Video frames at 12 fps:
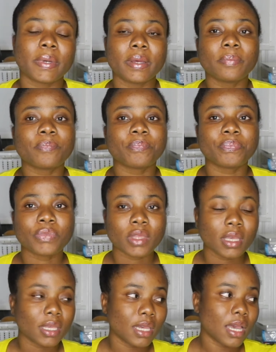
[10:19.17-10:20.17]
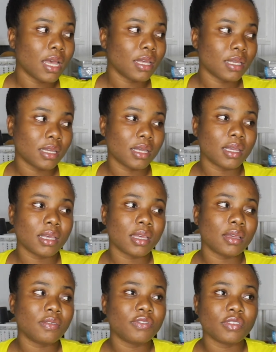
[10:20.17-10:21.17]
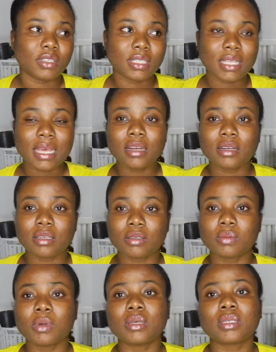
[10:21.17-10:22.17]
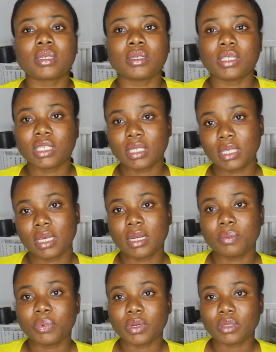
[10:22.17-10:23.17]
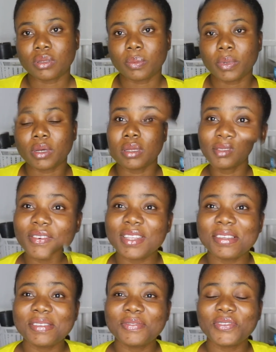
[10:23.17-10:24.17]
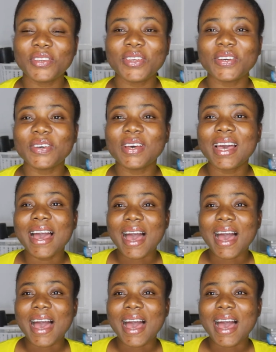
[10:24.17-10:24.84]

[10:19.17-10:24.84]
But yeah, if you start on a small scale, just get a presto. That's it for this video.